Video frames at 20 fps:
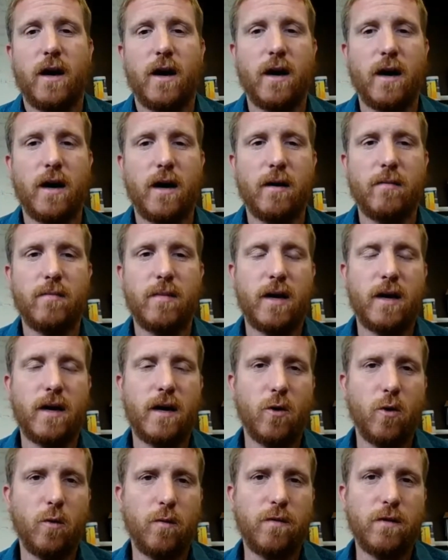and
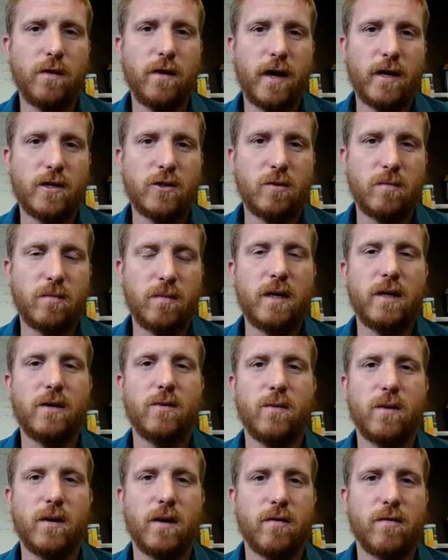hopefully as you
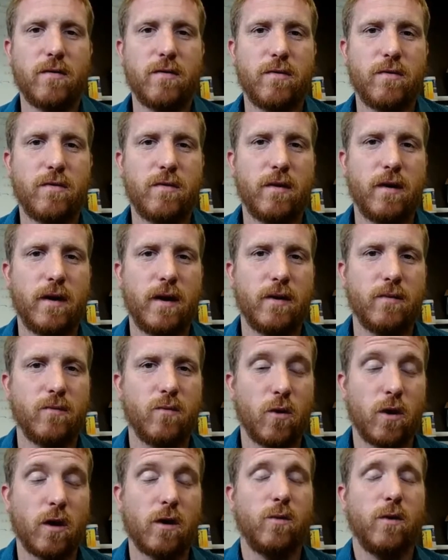meet with
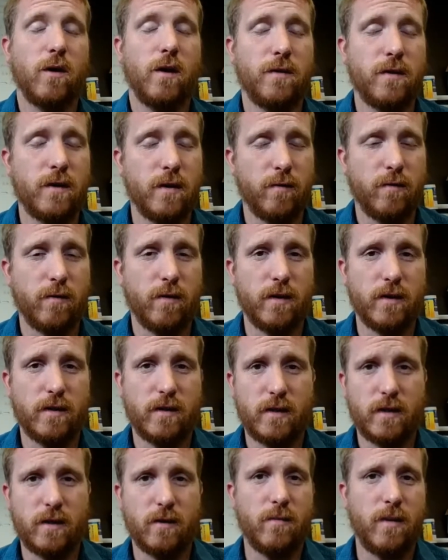and work with
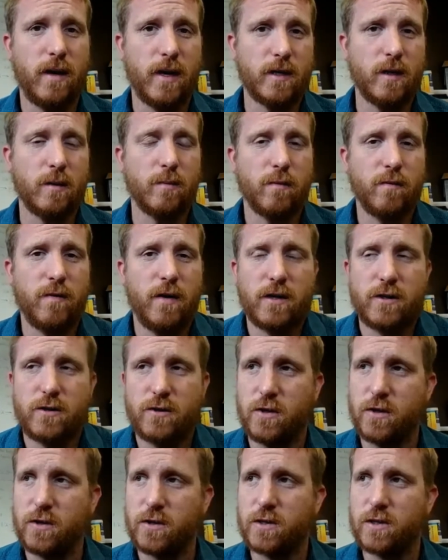different medical
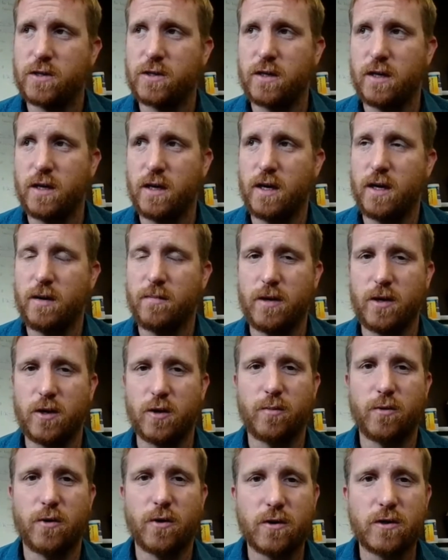professionals in
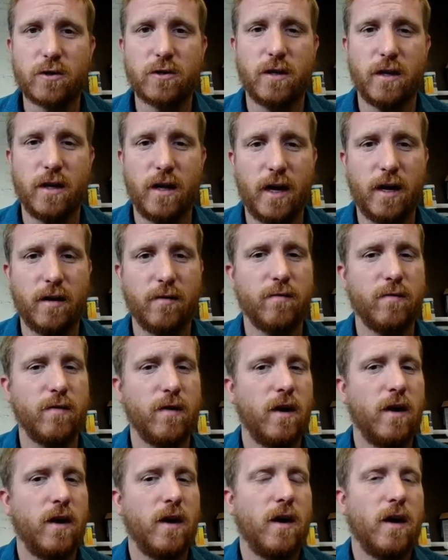your personal life,
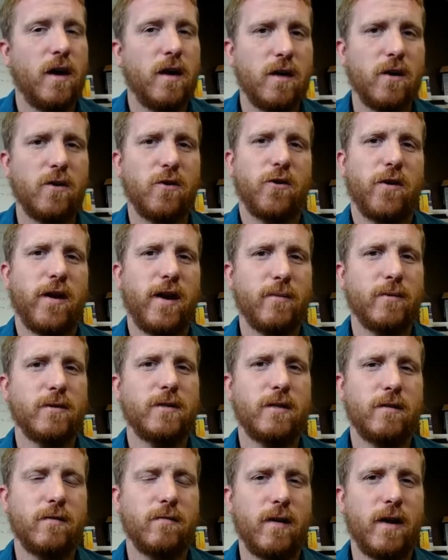you're able
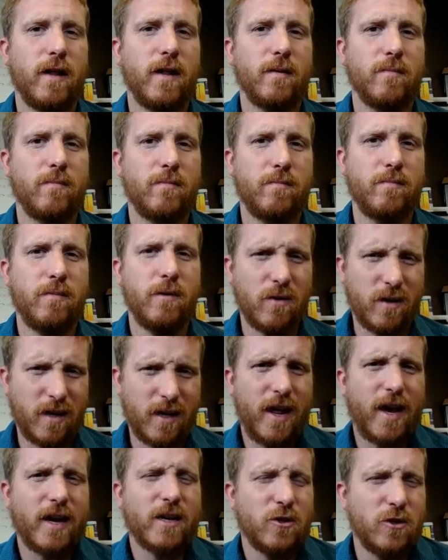to develop
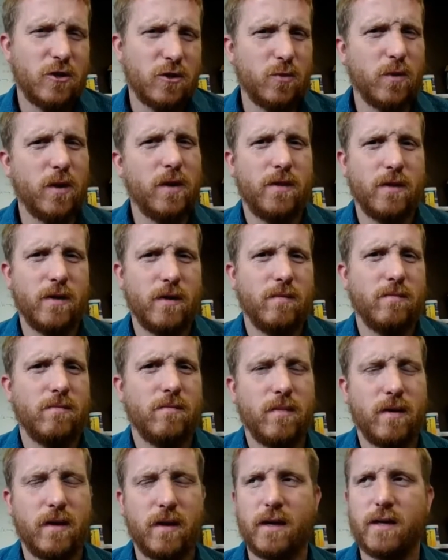connections with them
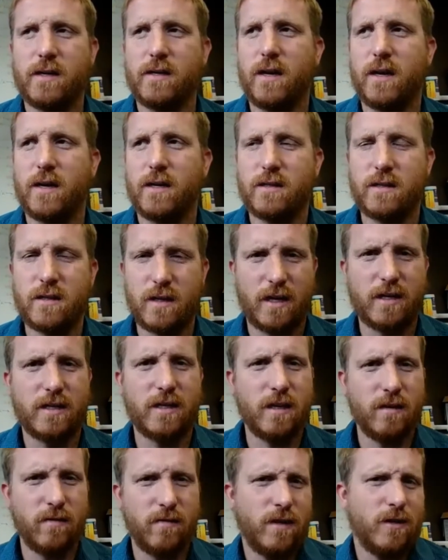
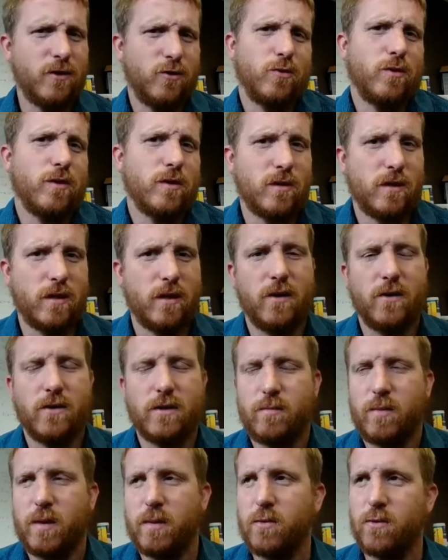as individuals,
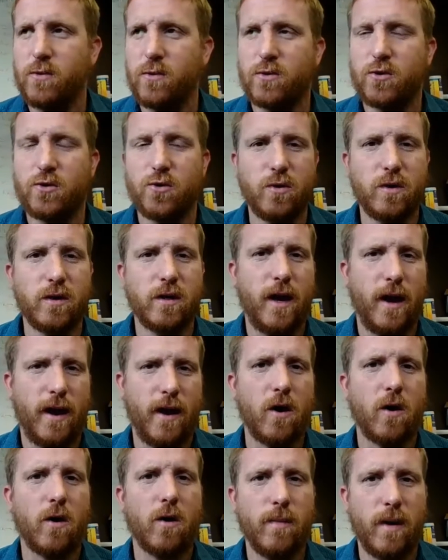as people who truly
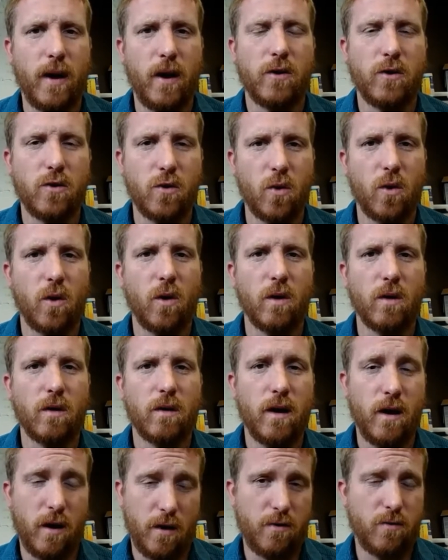care about your
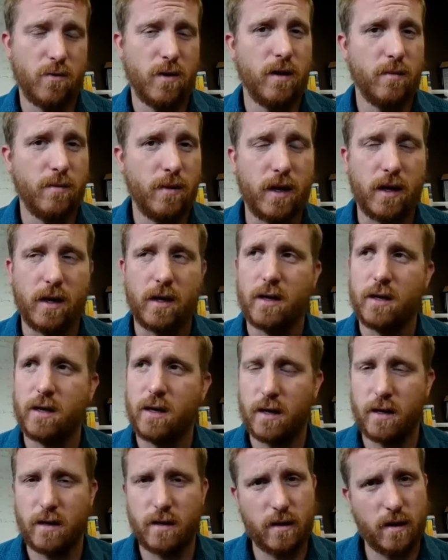health and well-being, and